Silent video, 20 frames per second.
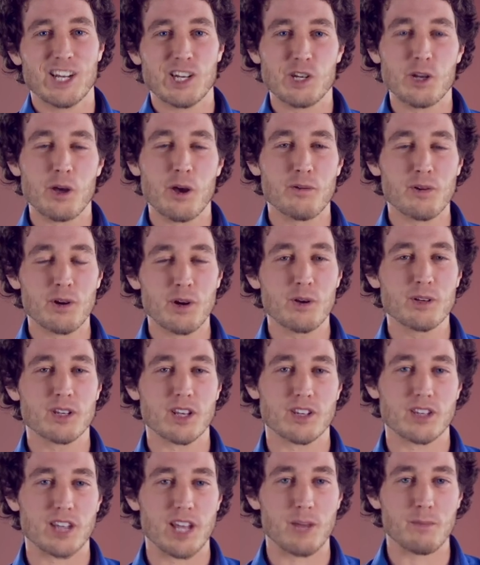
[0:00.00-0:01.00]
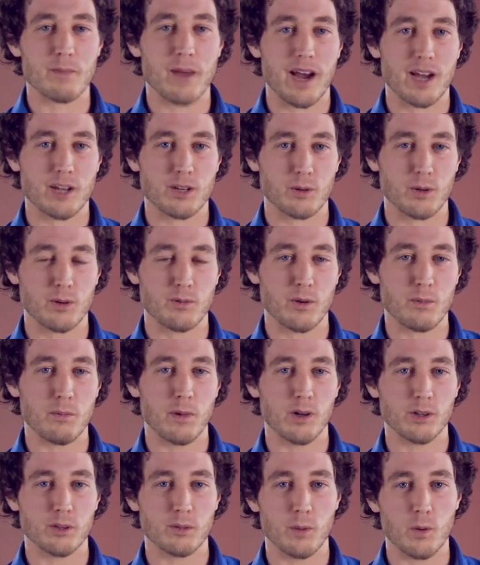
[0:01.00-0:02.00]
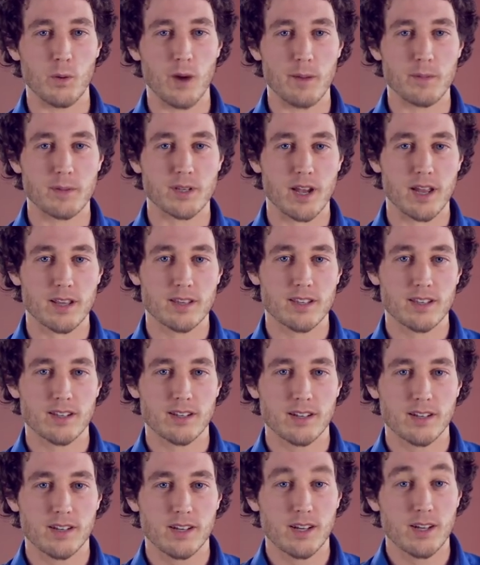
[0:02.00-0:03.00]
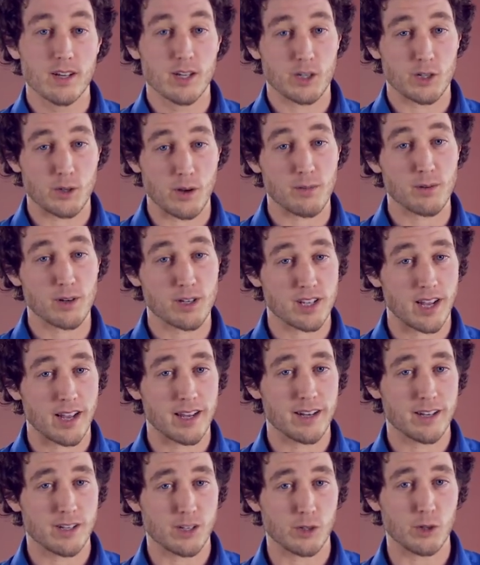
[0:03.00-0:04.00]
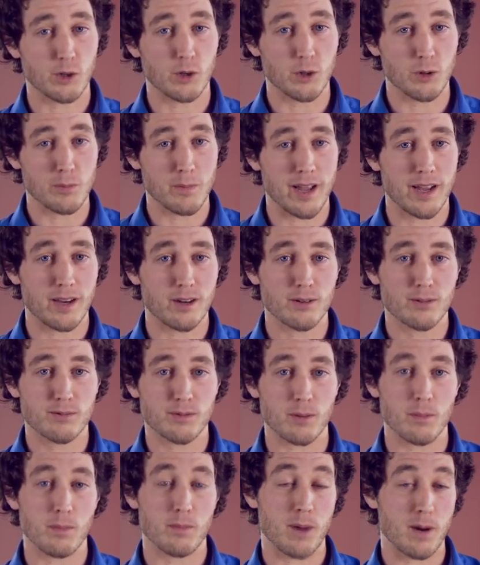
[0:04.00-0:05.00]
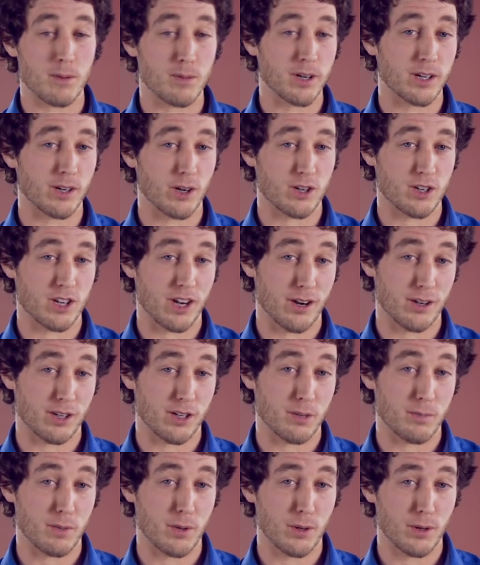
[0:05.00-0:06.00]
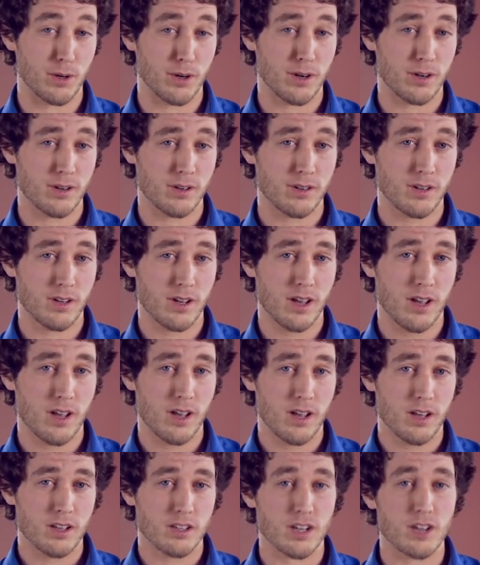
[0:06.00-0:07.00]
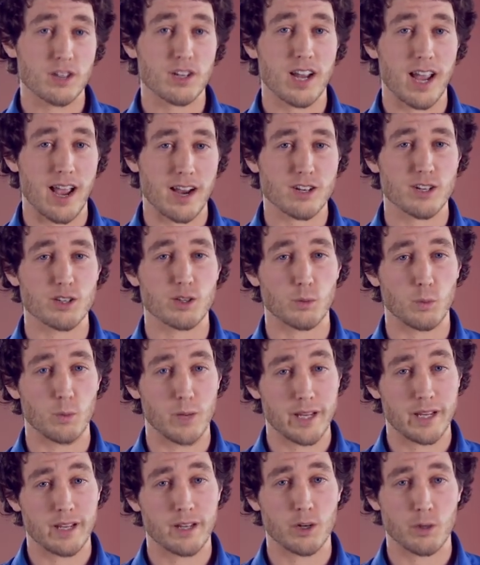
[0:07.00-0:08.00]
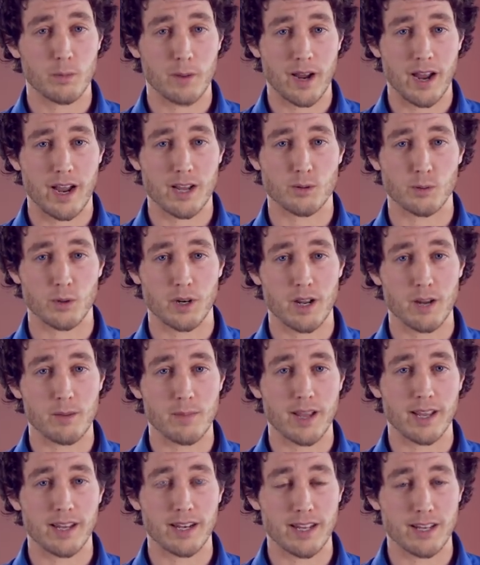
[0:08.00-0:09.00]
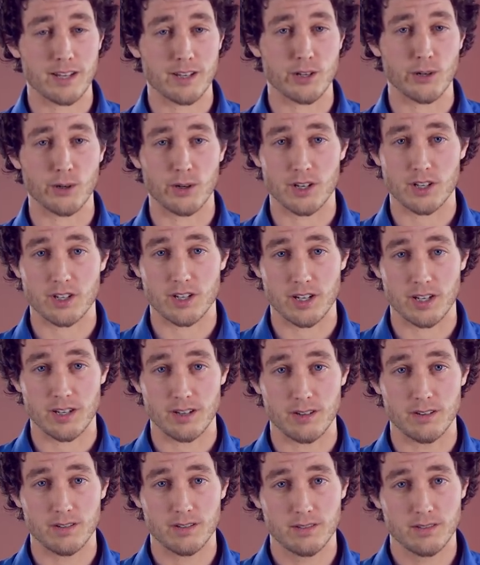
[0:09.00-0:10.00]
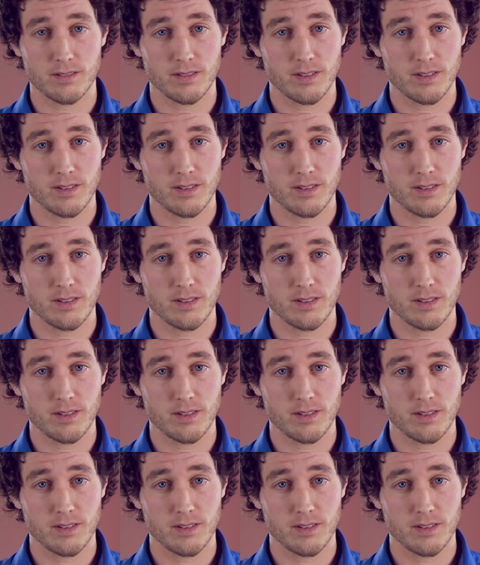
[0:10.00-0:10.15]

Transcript: Do you ever use the same password for multiple websites? Do you ever sign into Google Mail from public or shared computer? Such actions weaken your password and make it easier to steal.